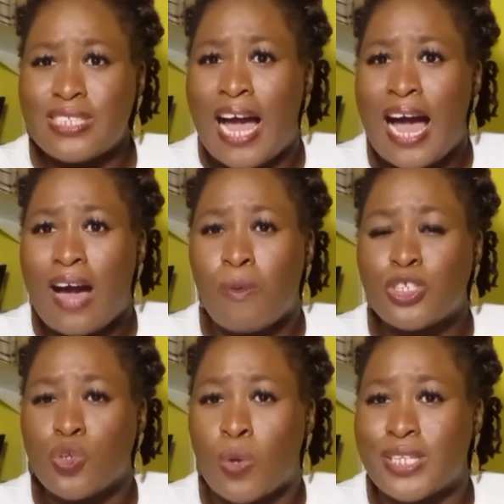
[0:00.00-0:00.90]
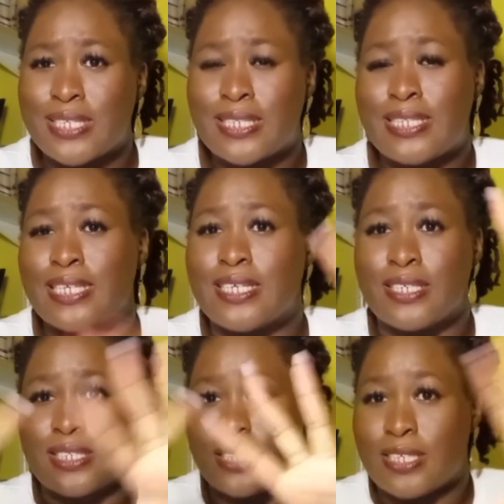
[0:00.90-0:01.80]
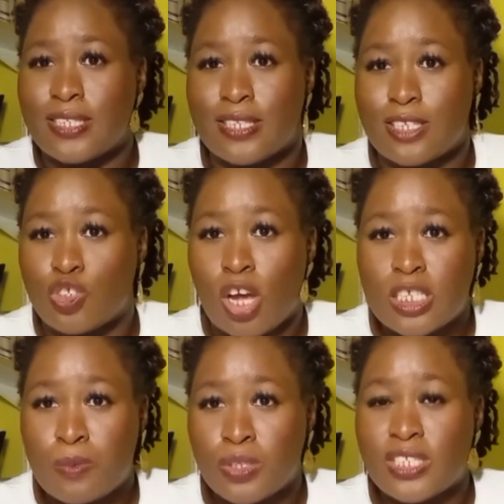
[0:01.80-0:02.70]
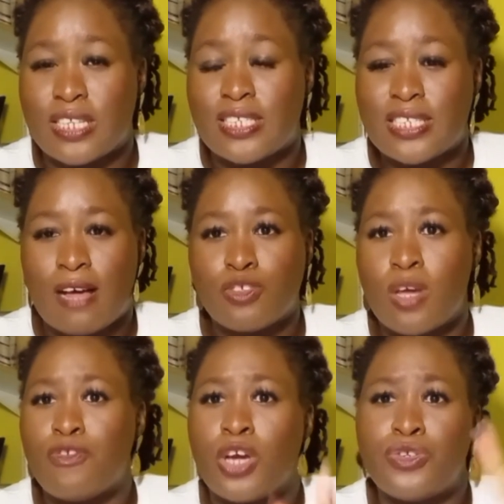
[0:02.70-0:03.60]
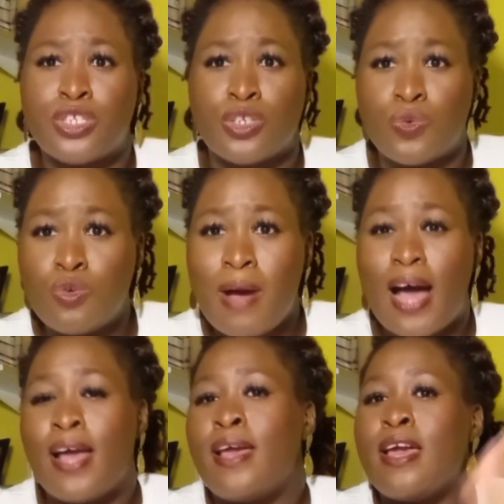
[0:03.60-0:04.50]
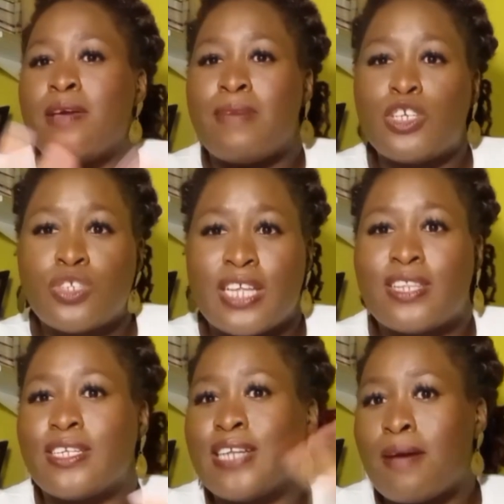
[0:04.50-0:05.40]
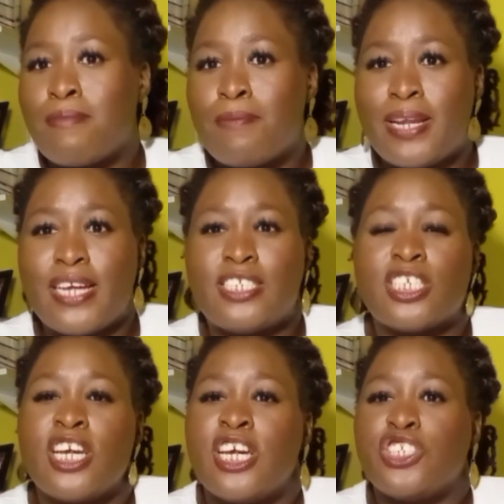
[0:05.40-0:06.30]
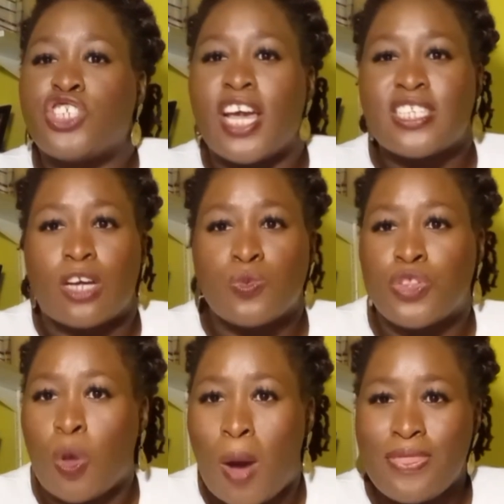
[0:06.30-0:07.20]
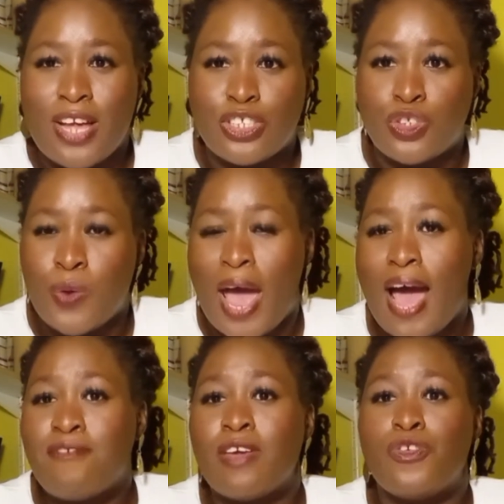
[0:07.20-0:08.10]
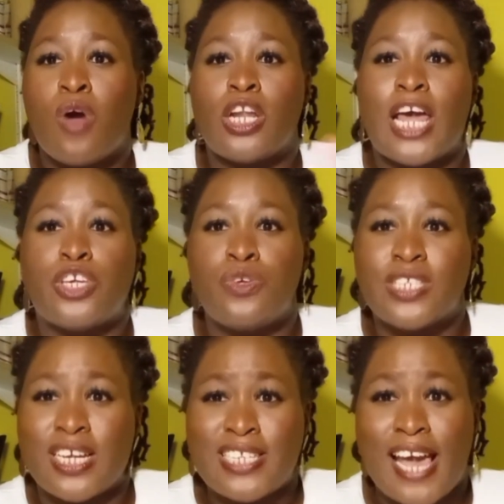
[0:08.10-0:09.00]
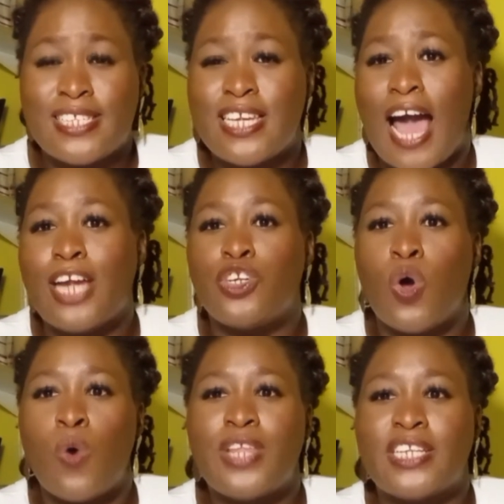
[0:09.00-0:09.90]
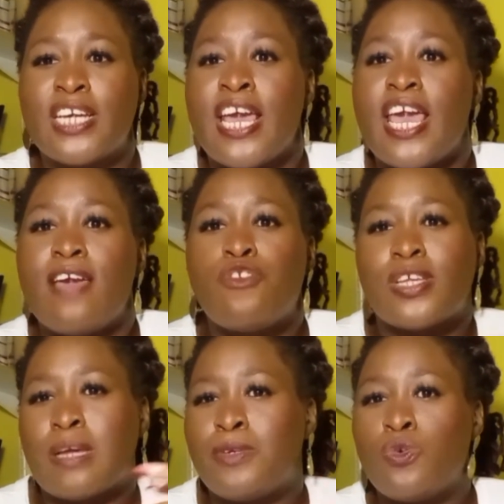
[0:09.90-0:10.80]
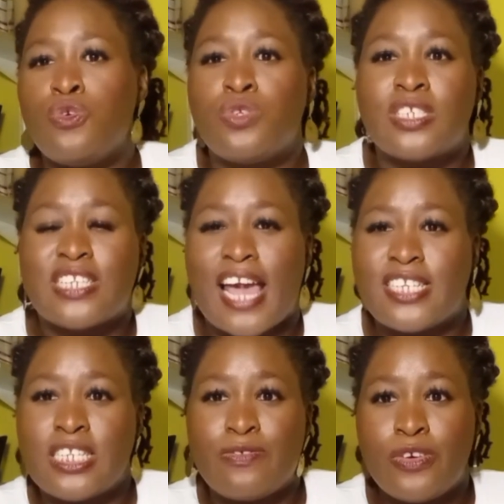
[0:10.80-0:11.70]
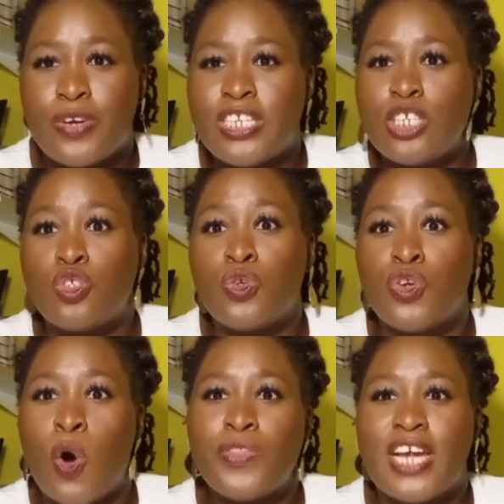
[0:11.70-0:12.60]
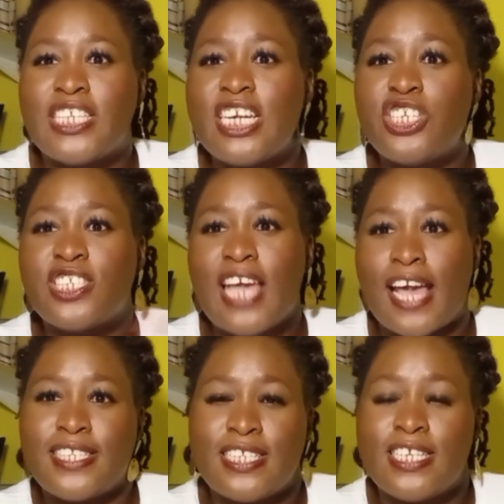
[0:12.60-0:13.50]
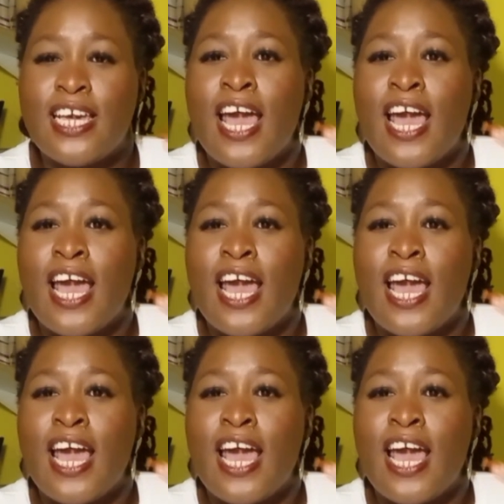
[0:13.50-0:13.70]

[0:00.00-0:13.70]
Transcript: what you call this, the transport itself. So if you are using an Uber, make sure that the number plate checks out with the one that you have. If you are like using a taxi, I know that if you are somebody who uses taxis frequently, to know that each taxi